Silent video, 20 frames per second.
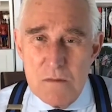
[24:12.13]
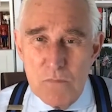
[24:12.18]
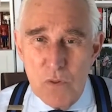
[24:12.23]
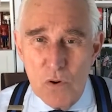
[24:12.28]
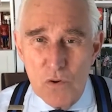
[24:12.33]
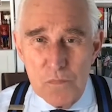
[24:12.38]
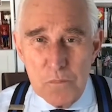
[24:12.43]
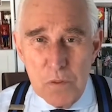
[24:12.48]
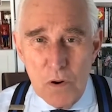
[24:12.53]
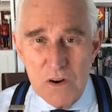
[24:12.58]

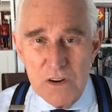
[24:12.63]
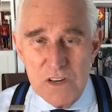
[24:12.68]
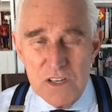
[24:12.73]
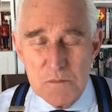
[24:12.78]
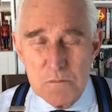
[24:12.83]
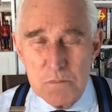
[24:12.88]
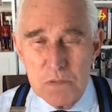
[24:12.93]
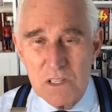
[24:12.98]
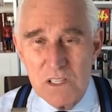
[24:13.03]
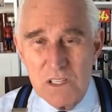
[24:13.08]
Both
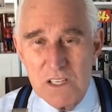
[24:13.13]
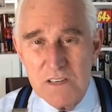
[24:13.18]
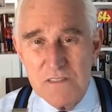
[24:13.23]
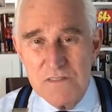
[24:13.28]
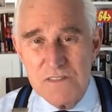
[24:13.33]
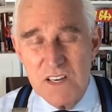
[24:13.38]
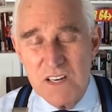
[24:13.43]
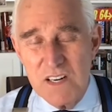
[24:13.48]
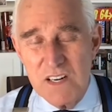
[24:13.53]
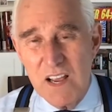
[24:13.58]
parties
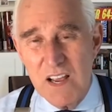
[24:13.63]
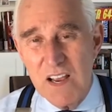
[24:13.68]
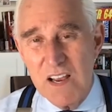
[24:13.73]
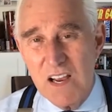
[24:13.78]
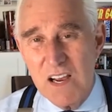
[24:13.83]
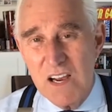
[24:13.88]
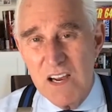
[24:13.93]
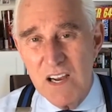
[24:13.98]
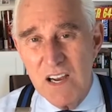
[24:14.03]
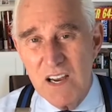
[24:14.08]
believed in
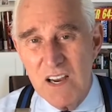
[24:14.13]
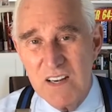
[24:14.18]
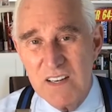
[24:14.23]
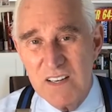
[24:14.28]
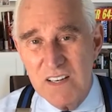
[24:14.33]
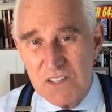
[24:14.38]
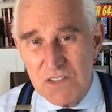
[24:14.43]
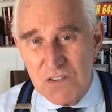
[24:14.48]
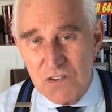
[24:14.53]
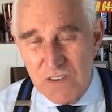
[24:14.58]
an
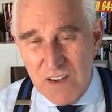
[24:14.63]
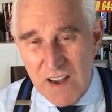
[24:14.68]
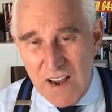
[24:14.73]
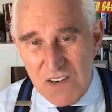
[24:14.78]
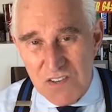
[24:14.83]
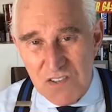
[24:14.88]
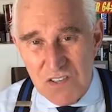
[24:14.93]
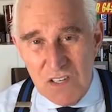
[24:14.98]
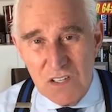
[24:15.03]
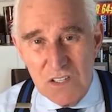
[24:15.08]

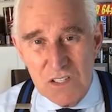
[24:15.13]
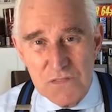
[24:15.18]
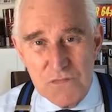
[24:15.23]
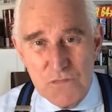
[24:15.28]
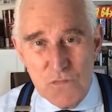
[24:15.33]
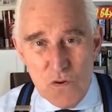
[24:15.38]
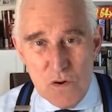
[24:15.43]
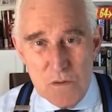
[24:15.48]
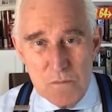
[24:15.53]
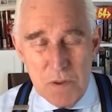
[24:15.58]
internationalist
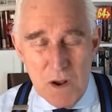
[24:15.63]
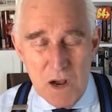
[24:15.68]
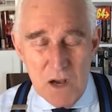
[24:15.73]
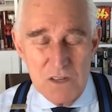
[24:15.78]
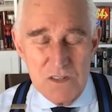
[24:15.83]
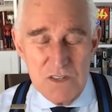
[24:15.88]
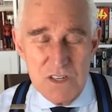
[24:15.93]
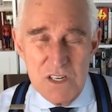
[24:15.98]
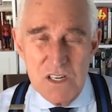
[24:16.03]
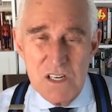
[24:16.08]
foreign
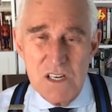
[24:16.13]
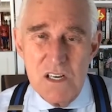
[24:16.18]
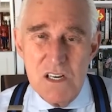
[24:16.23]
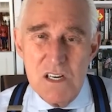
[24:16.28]
policy.